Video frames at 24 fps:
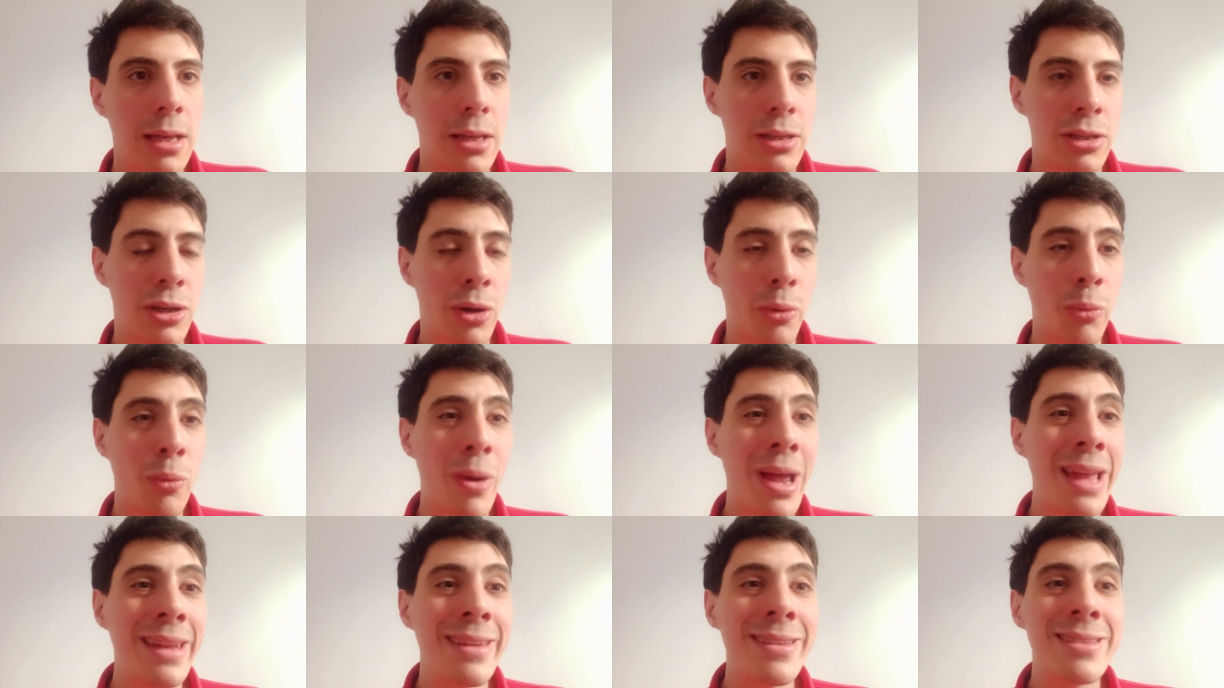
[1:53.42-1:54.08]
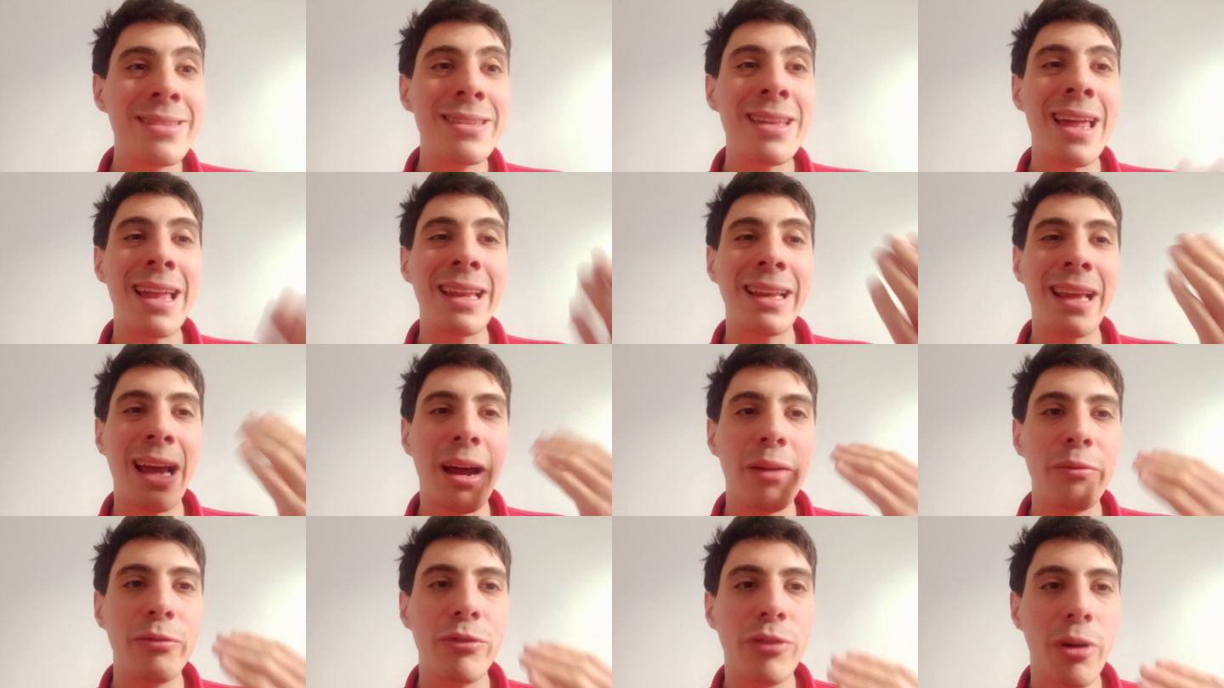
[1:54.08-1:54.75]
So where does that
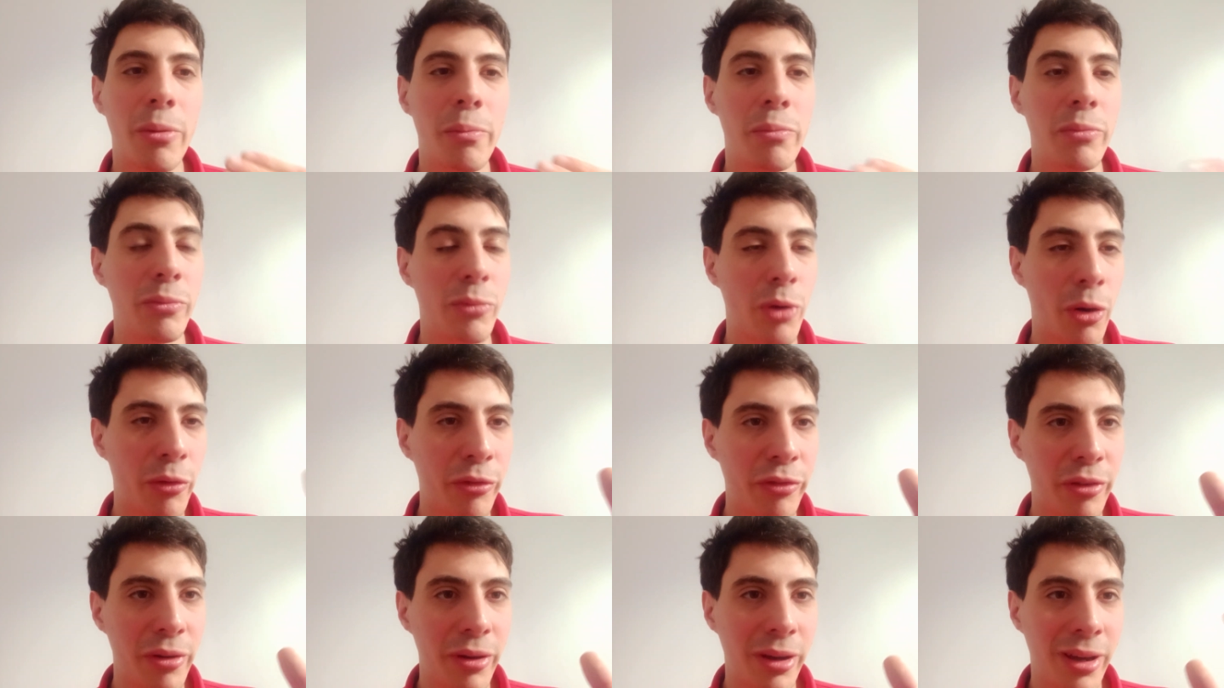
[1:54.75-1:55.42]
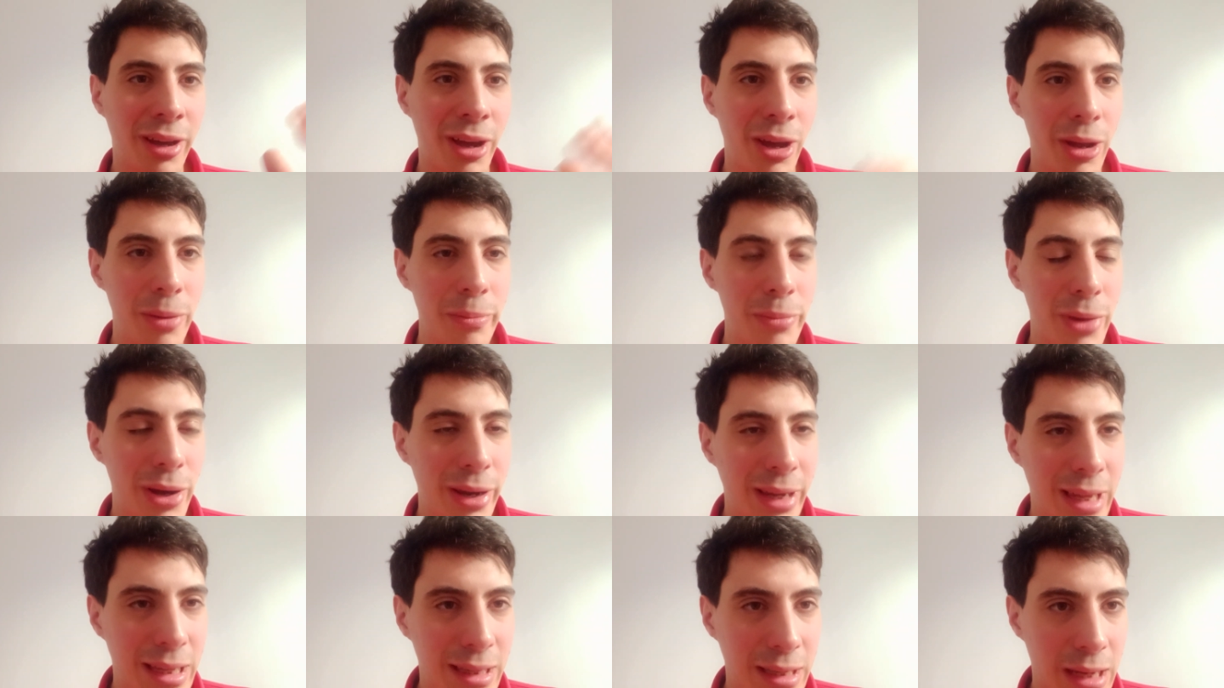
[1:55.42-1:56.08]
come from? Well, for
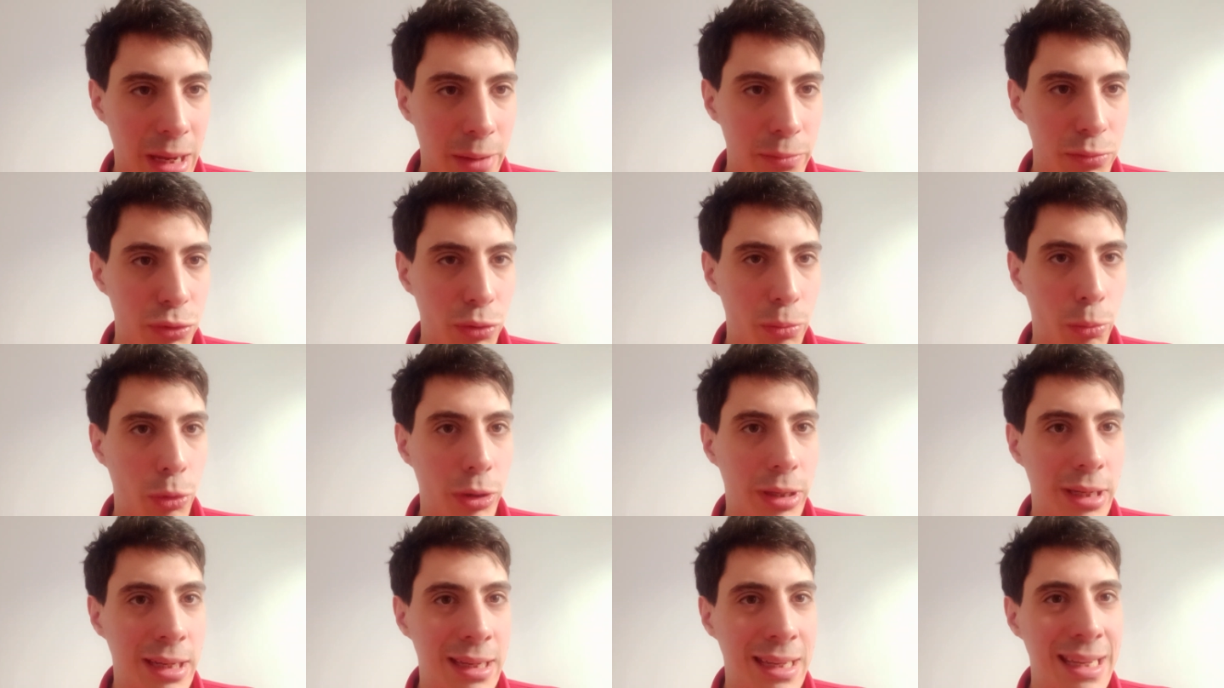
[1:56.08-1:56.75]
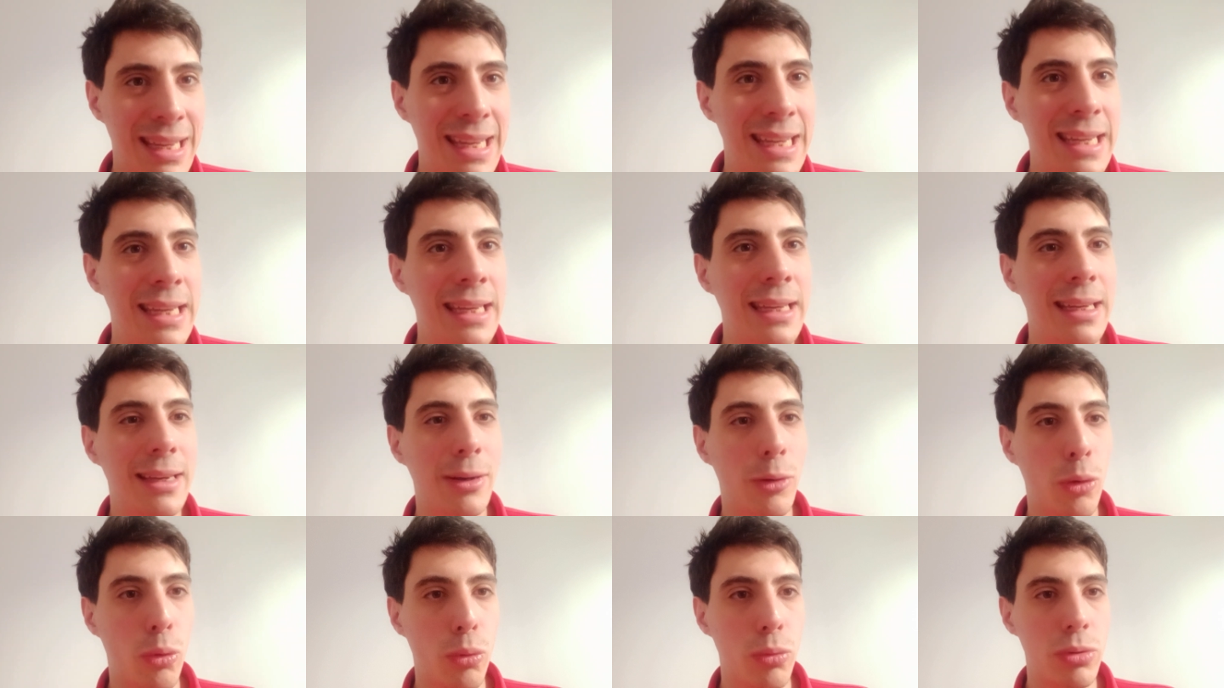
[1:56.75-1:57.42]
Kernberg, it comes from what he
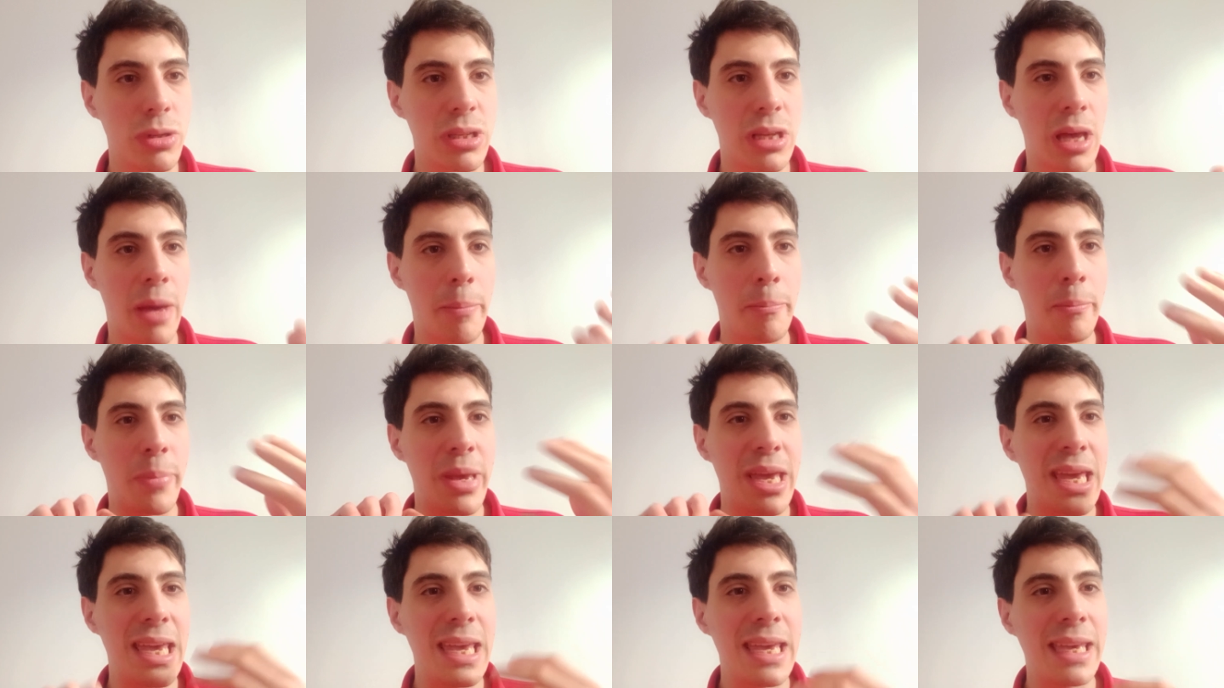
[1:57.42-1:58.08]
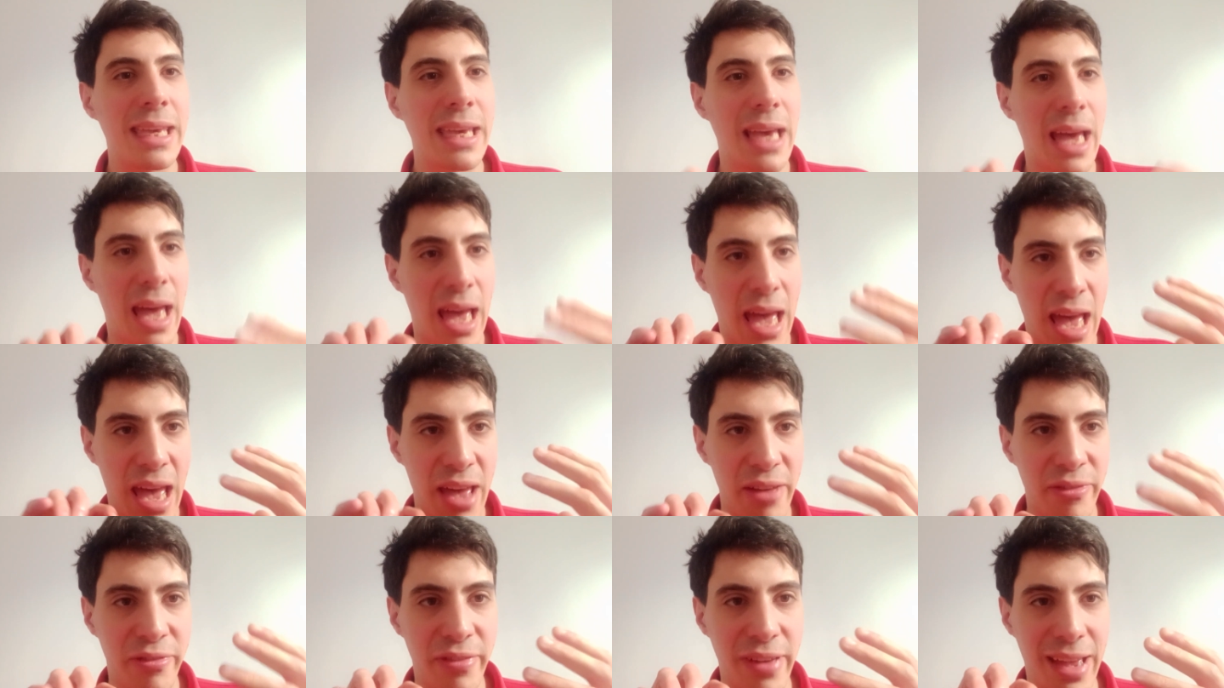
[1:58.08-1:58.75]
calls a peak
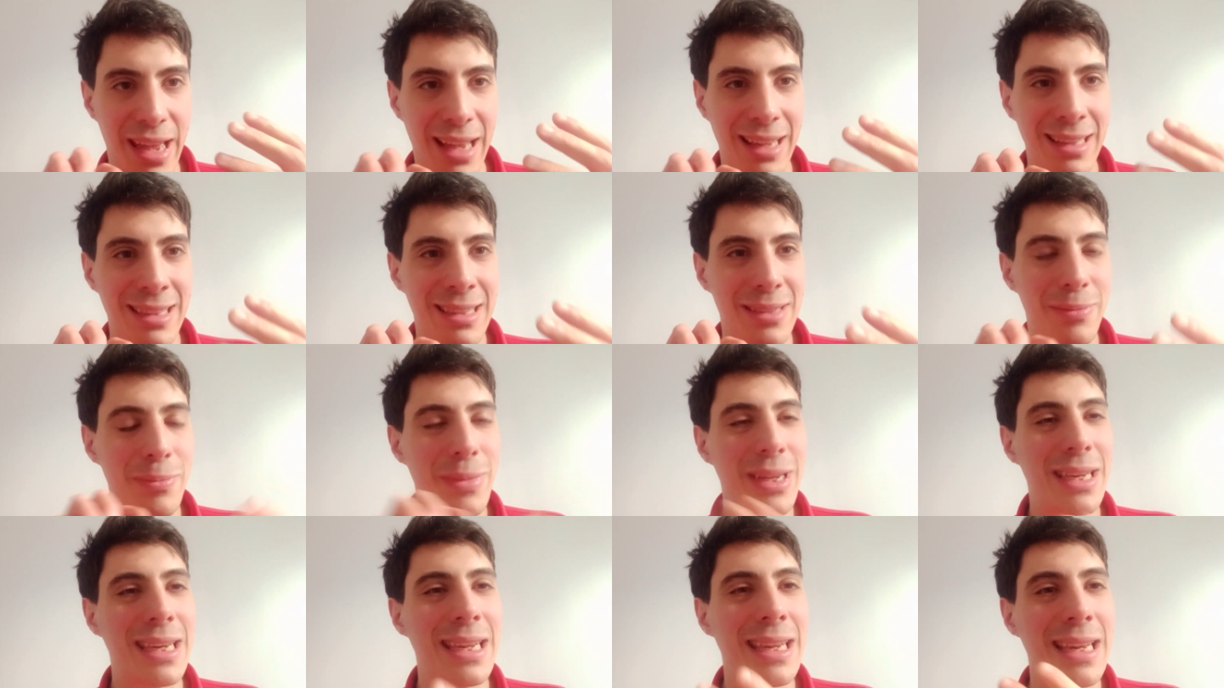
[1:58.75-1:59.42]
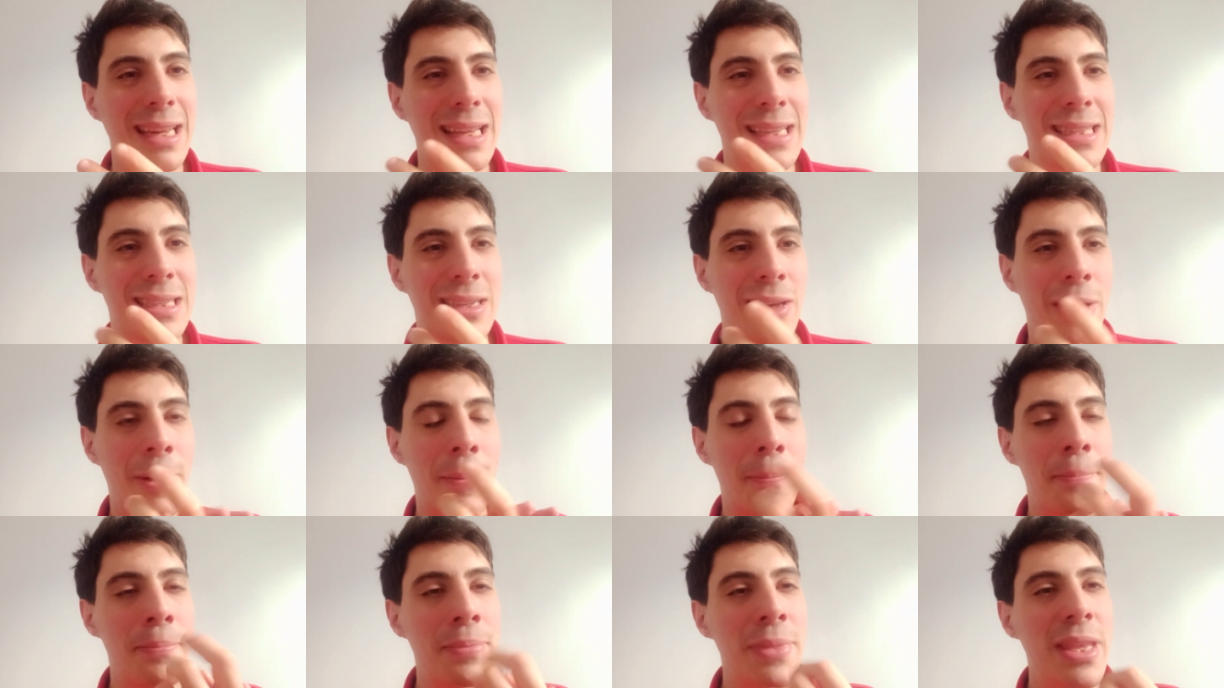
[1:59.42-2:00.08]
affect, meaning it's a,
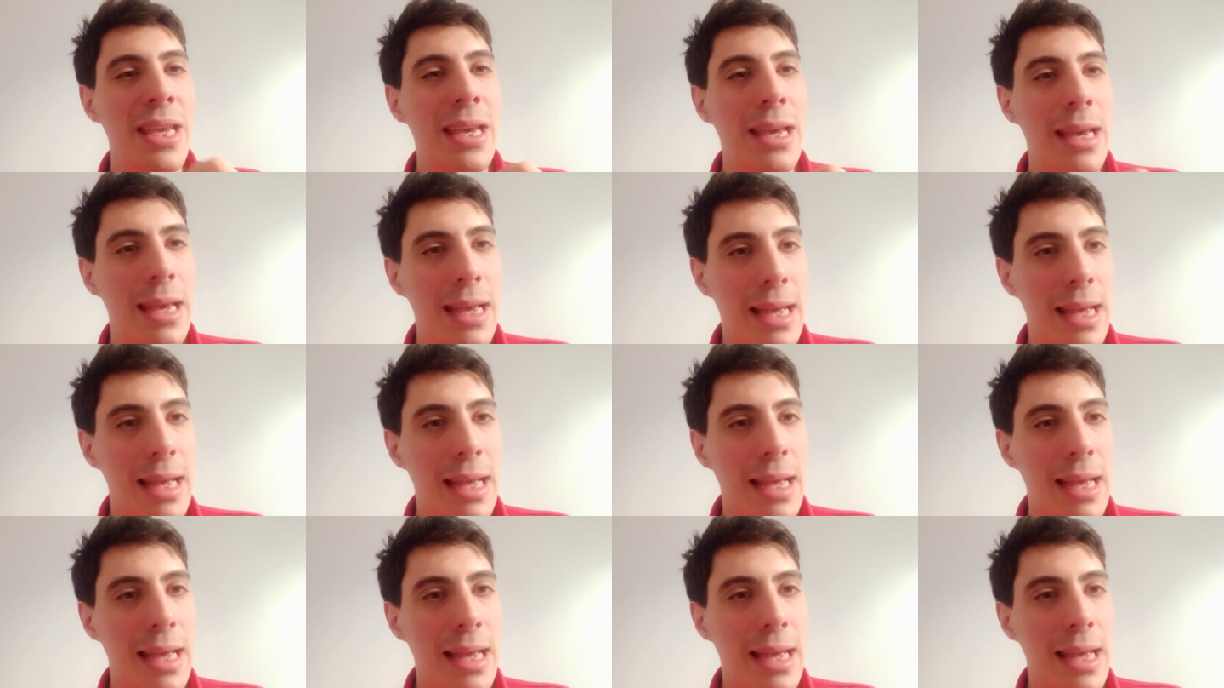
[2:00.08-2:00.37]
um,